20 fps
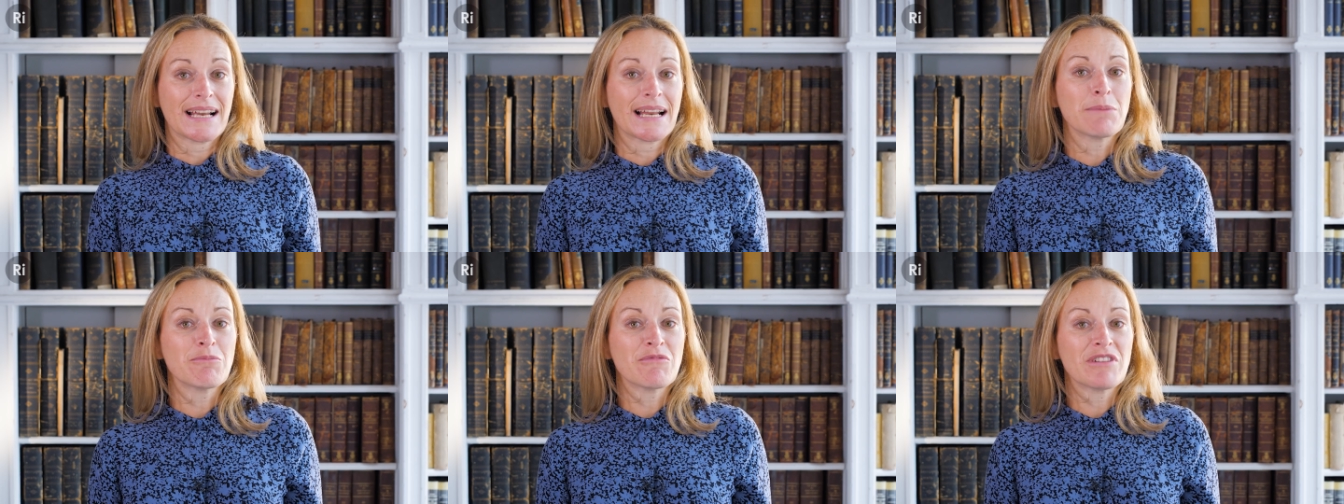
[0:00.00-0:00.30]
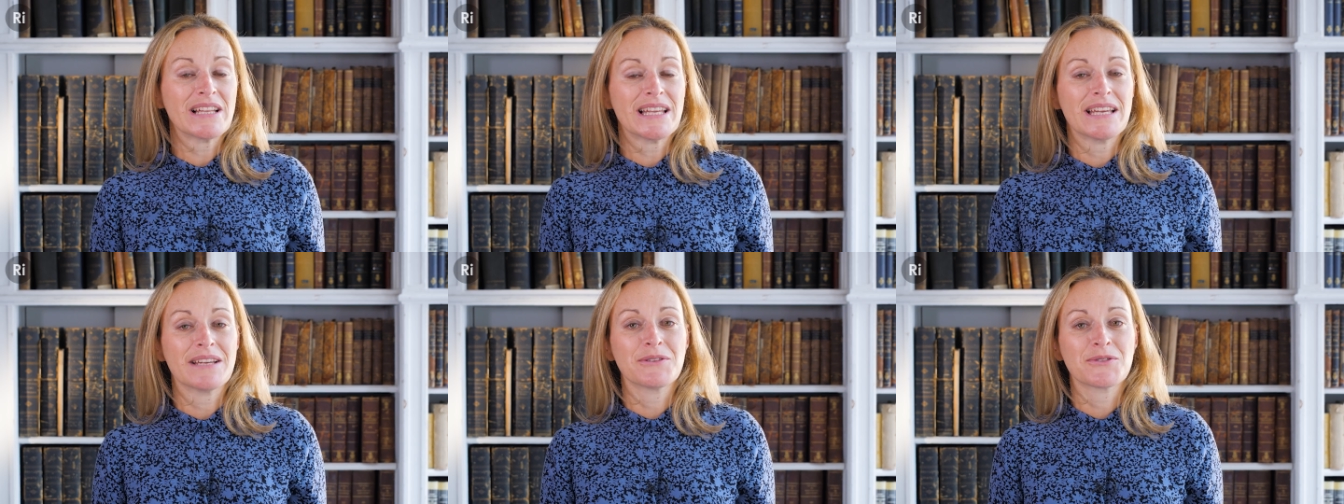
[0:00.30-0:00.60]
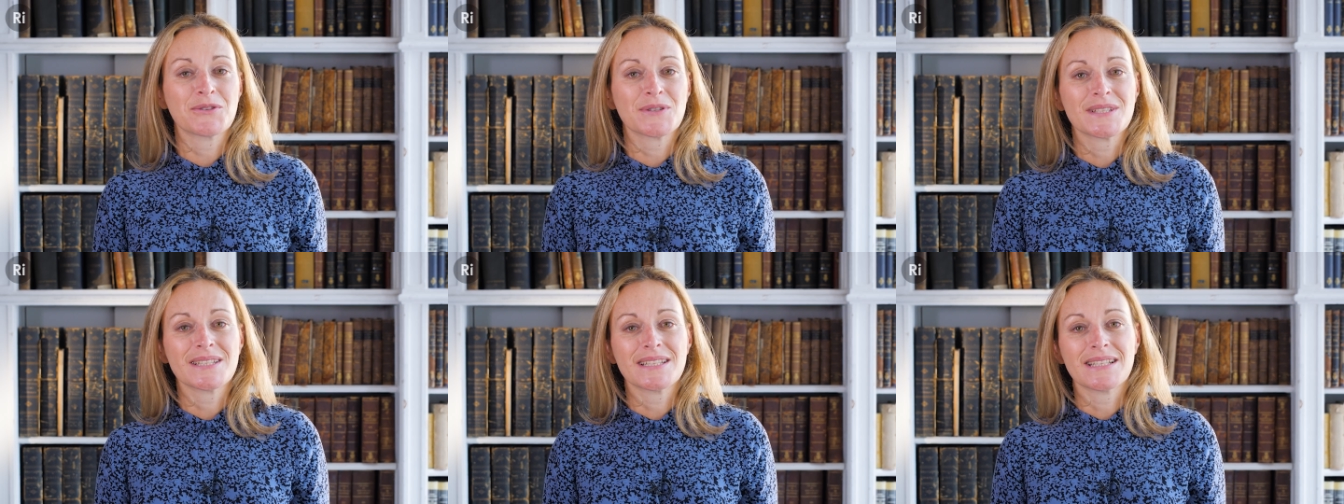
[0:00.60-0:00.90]
And I'm really
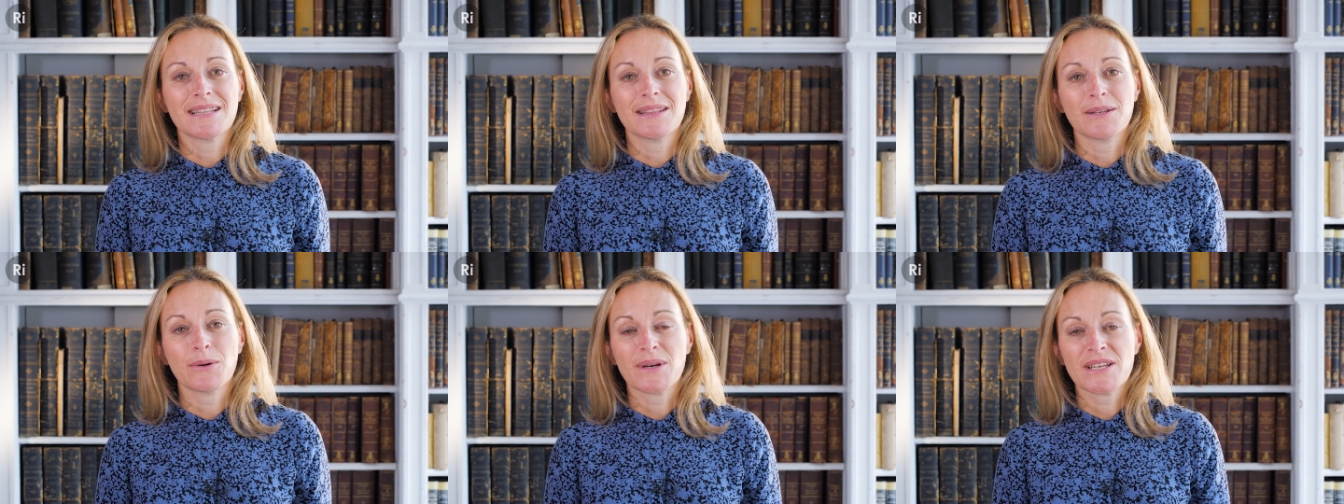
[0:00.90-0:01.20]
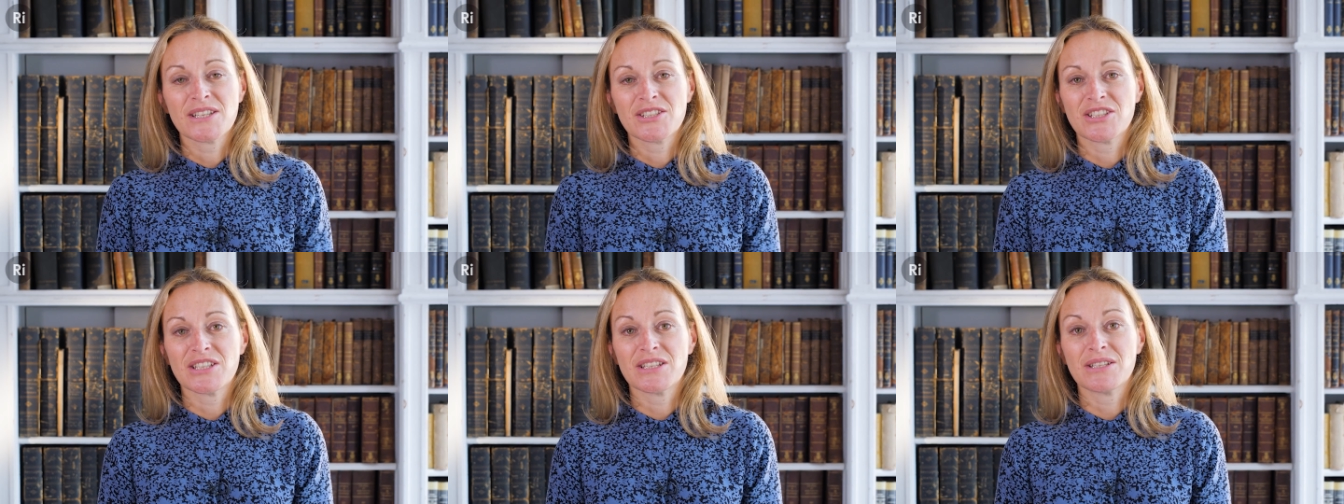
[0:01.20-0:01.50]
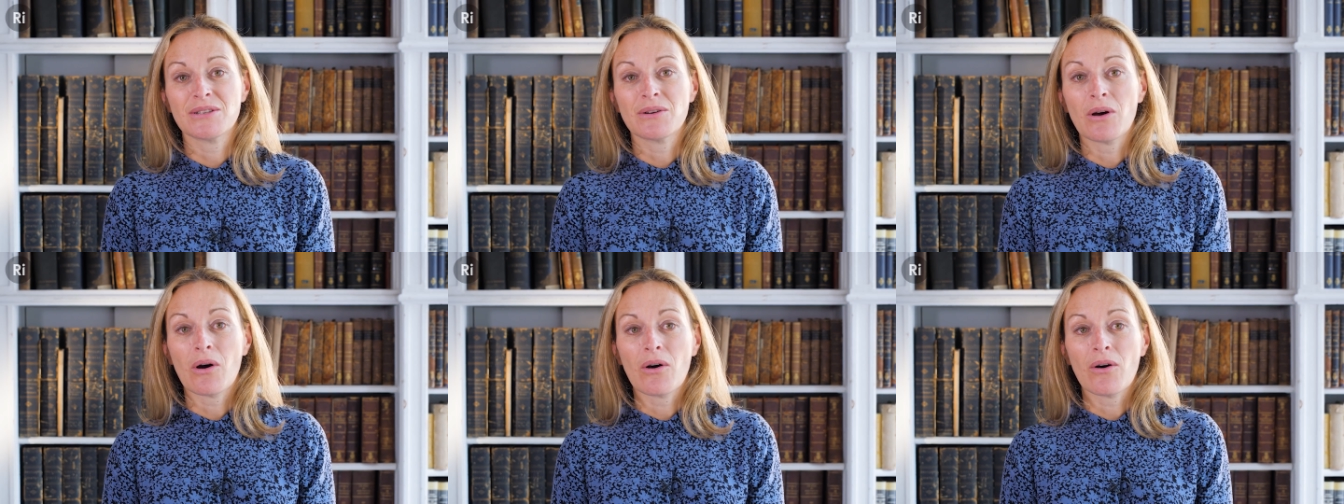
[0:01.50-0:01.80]
interested in the
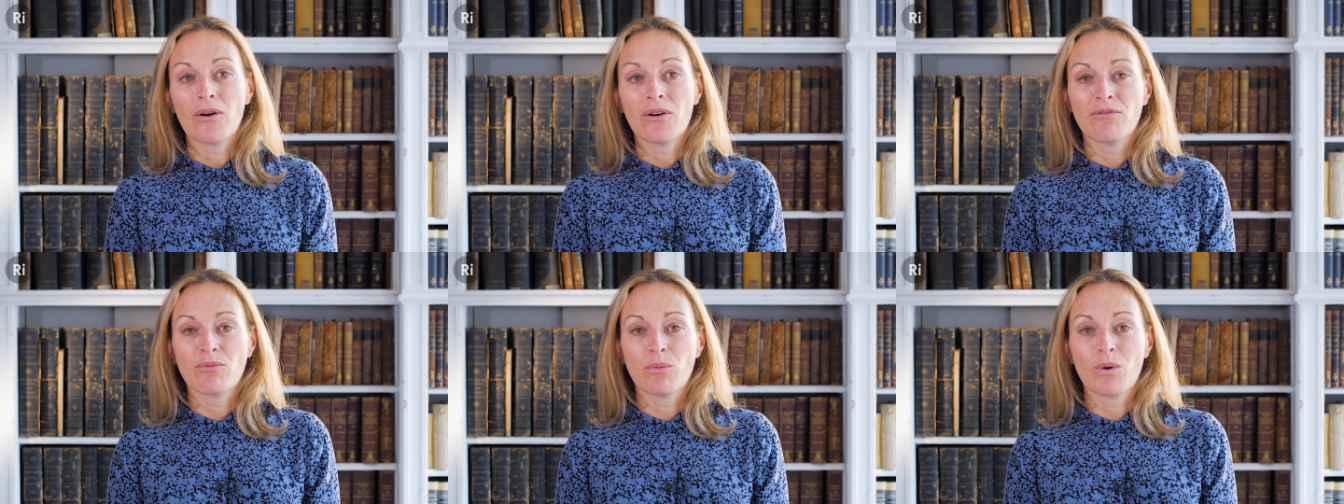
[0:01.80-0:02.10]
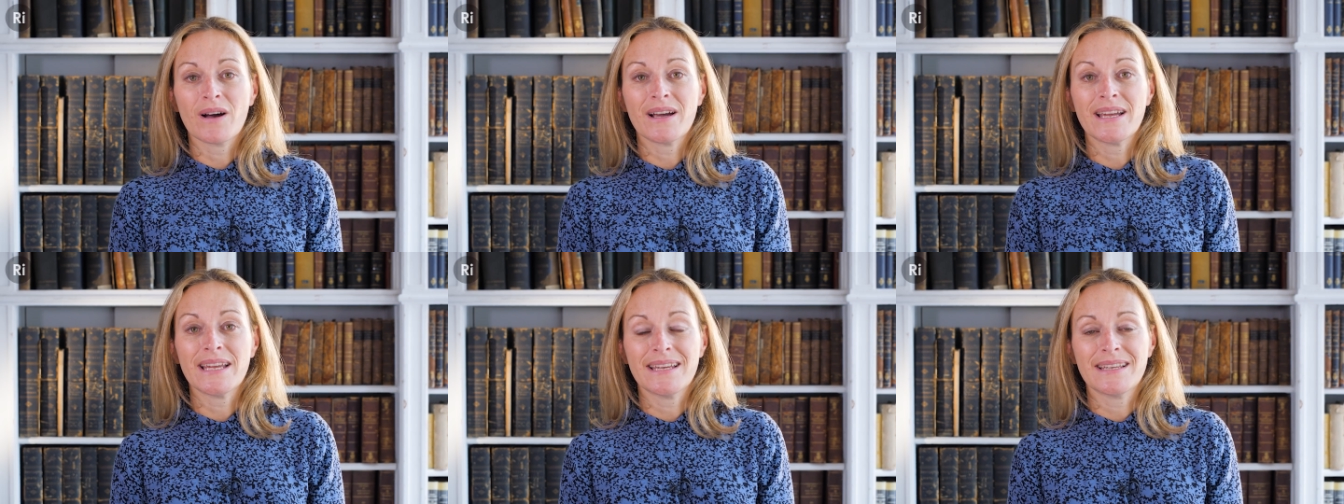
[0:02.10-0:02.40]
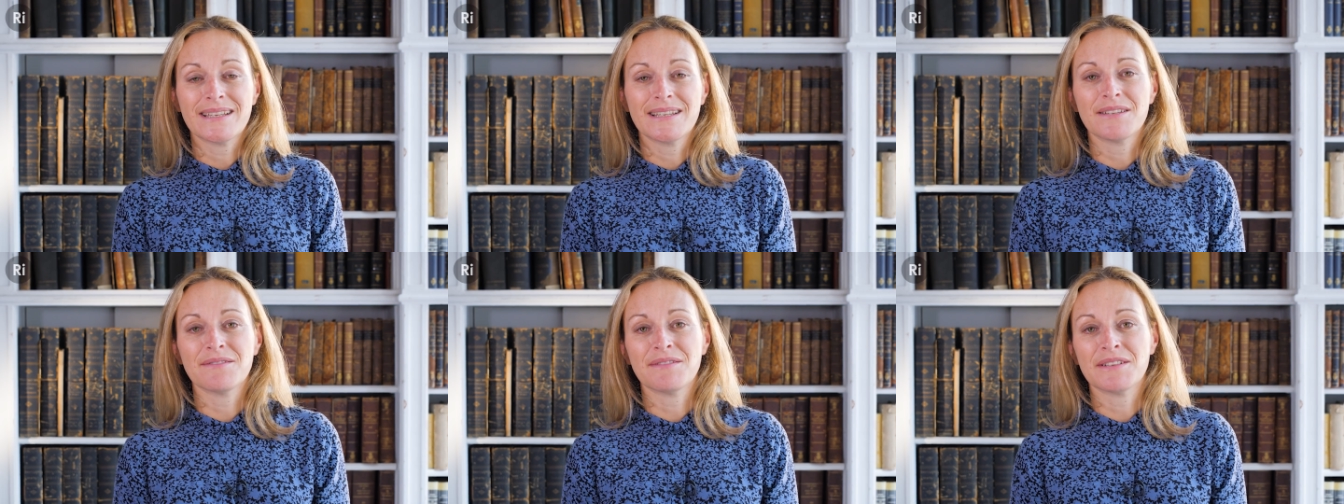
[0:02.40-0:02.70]
question of why
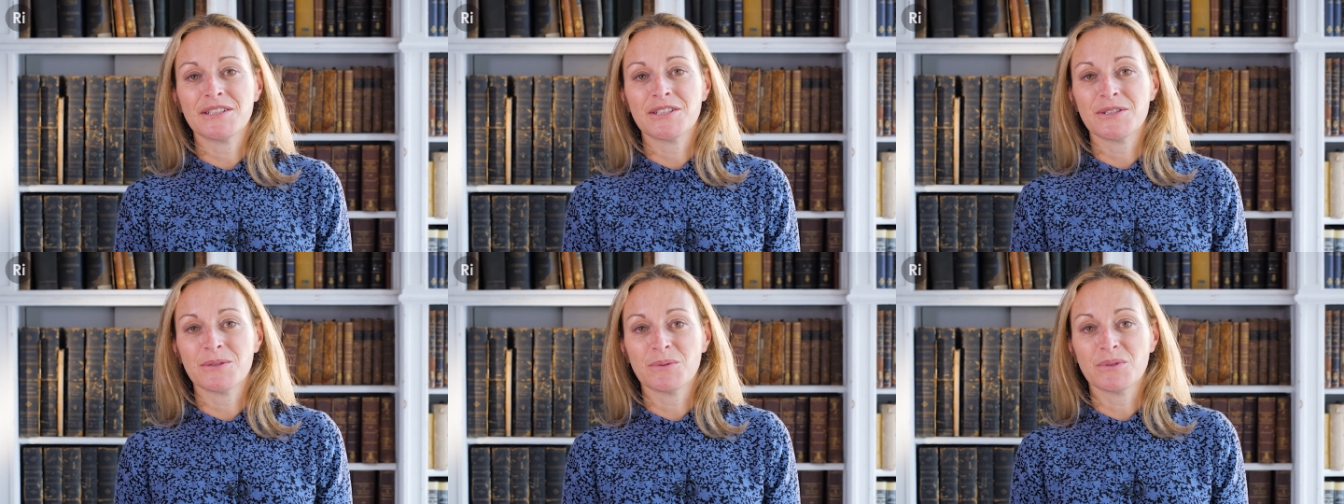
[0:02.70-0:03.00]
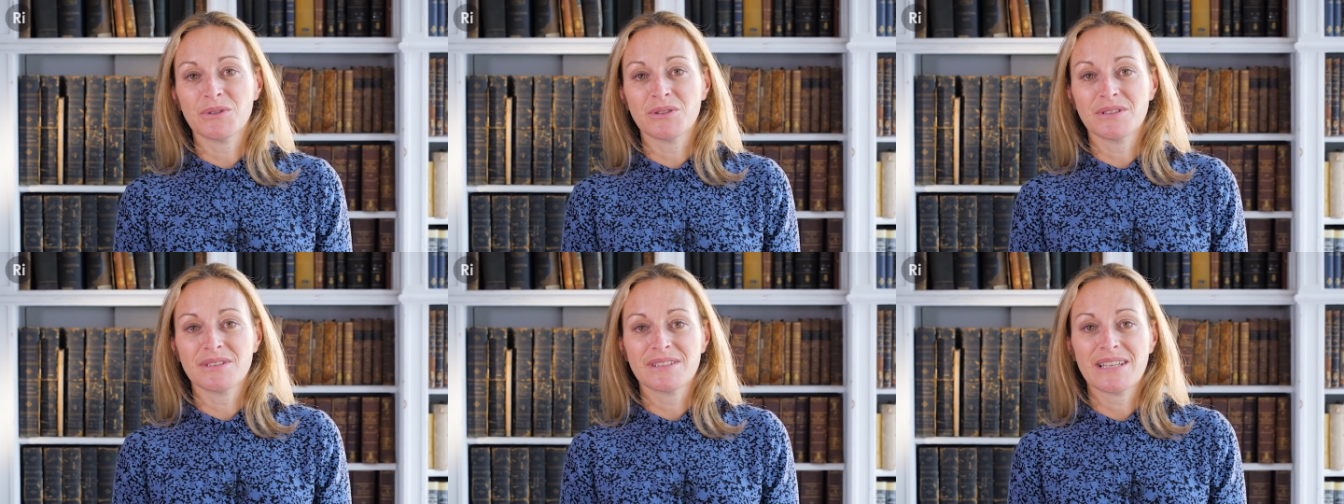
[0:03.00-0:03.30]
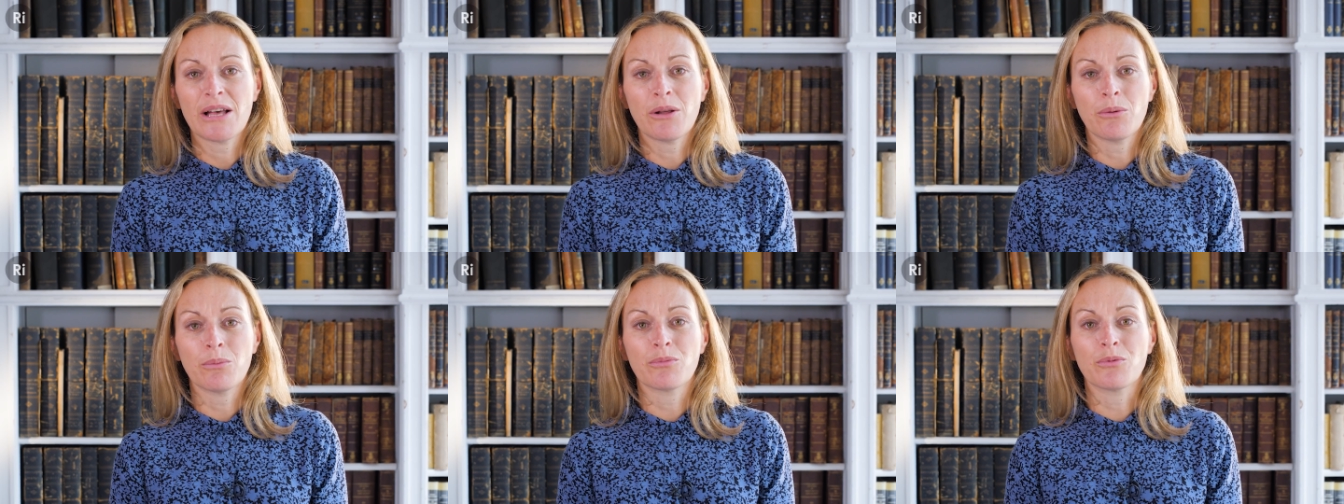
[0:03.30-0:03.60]
individuals
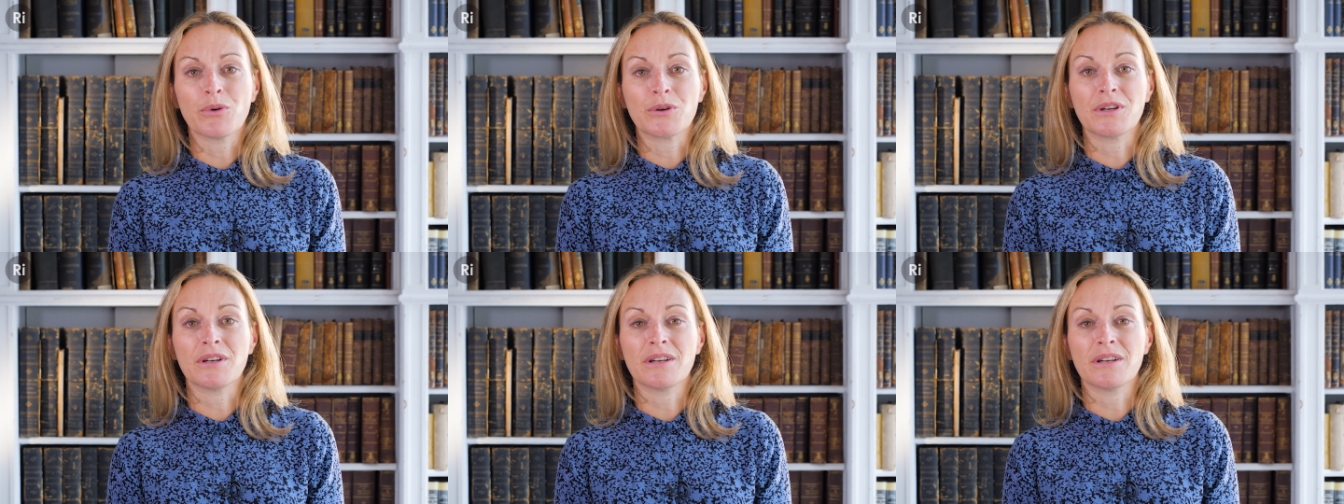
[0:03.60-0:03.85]
help one